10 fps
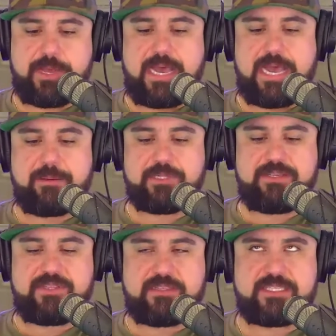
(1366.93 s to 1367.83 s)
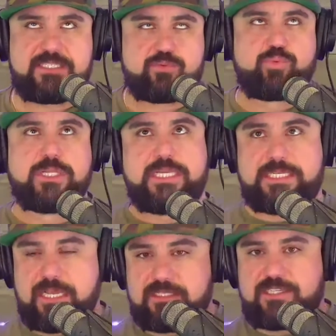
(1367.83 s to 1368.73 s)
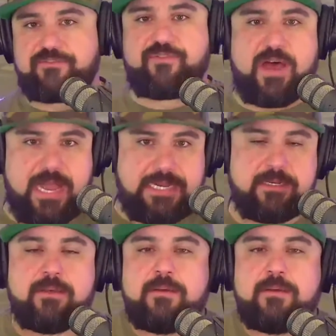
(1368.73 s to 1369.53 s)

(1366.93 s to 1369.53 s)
I believe that this really does define